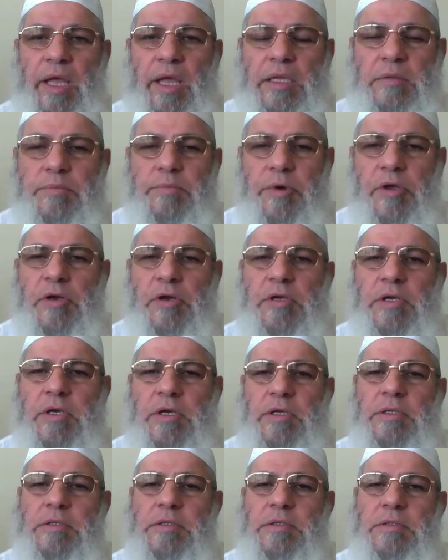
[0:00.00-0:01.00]
And
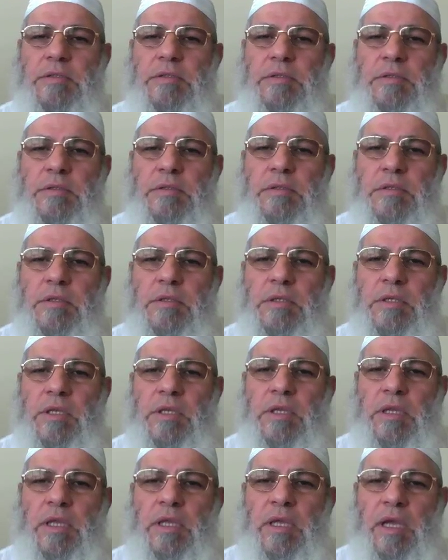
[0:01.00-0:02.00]
barakah
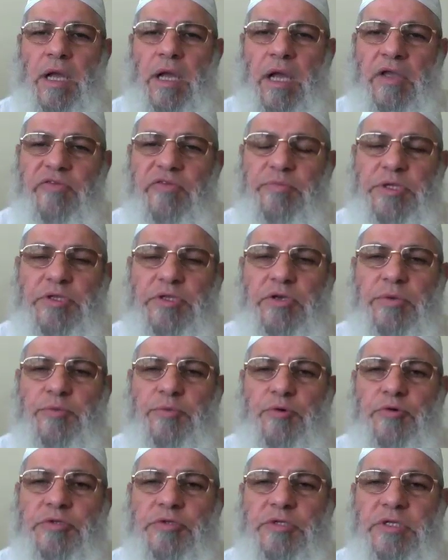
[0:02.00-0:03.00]
has been
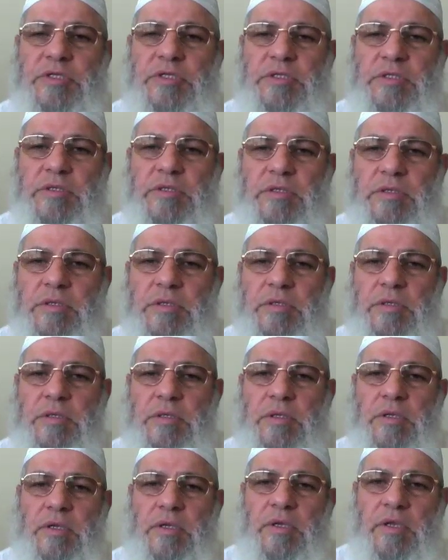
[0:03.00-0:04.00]
reported
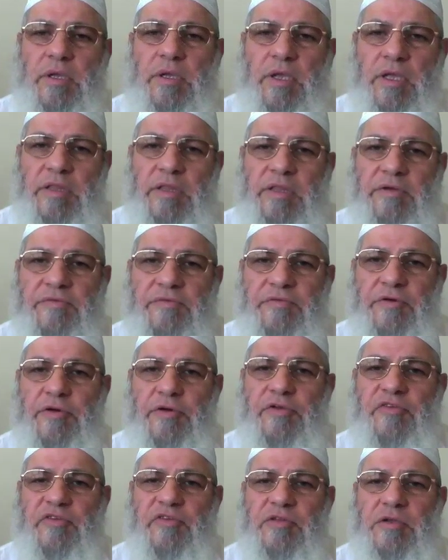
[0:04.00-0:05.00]
in the
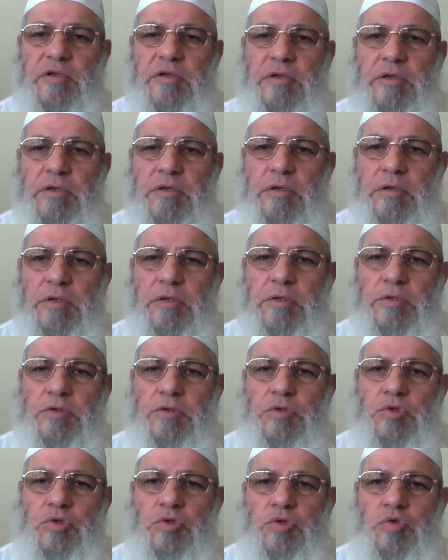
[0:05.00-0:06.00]
first
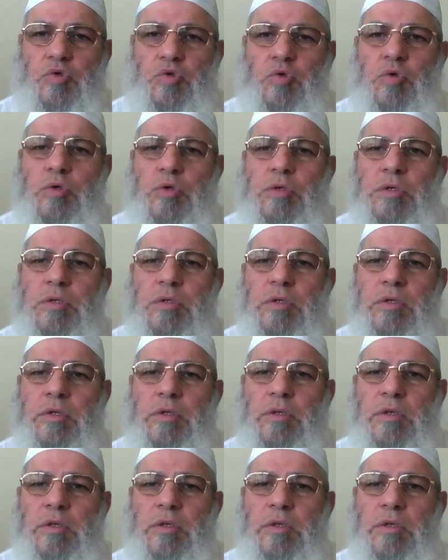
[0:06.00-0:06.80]
two